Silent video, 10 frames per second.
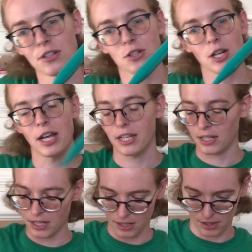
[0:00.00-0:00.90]
a giant
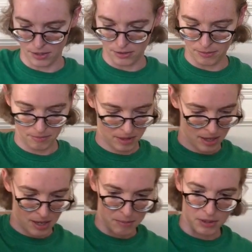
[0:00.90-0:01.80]
knitting needle.
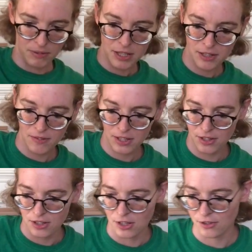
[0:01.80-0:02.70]
But the rest of this
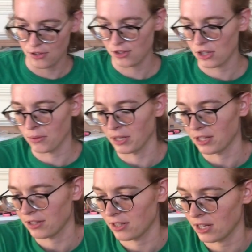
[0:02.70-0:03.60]
is all sewing
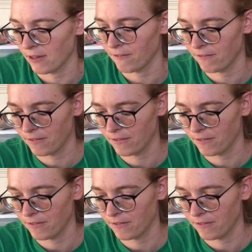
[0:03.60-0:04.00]
stuff.